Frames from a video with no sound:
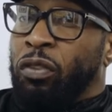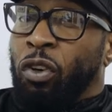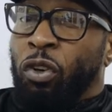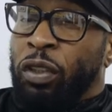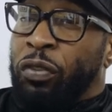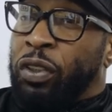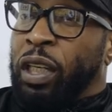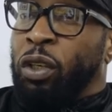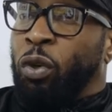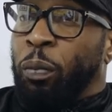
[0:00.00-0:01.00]
Or they've
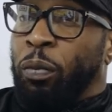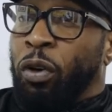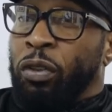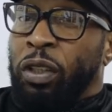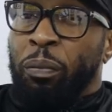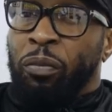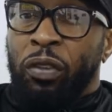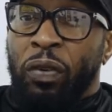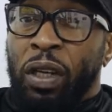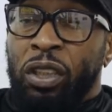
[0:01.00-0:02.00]
set it up, or
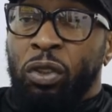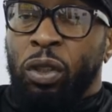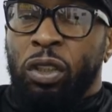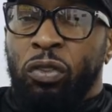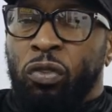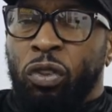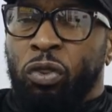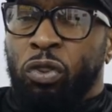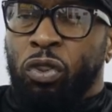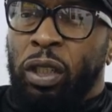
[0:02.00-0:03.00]
they've actually done it. They've not
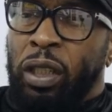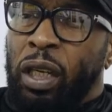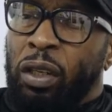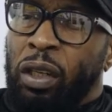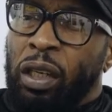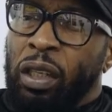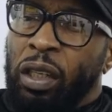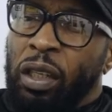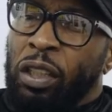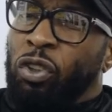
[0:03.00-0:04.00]
just gone in there, and
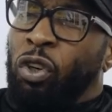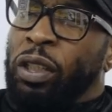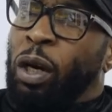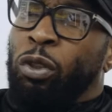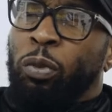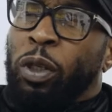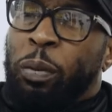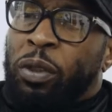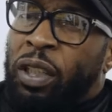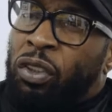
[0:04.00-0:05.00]
it's all down to
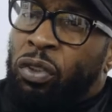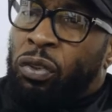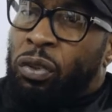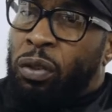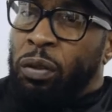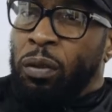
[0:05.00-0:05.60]
expectations.